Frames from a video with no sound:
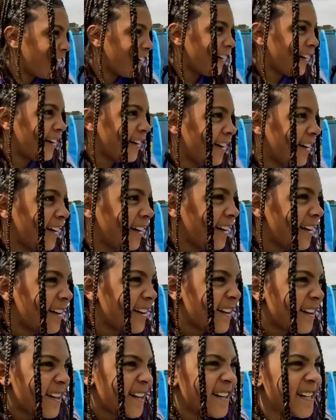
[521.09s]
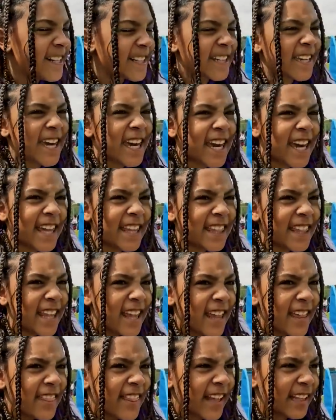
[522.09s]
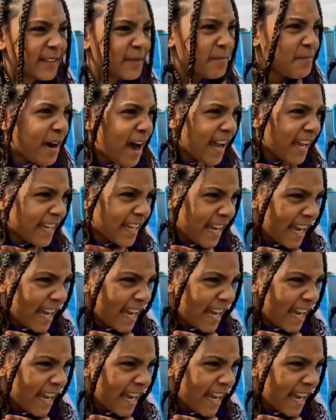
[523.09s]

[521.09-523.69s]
Huh? Because of me? That's my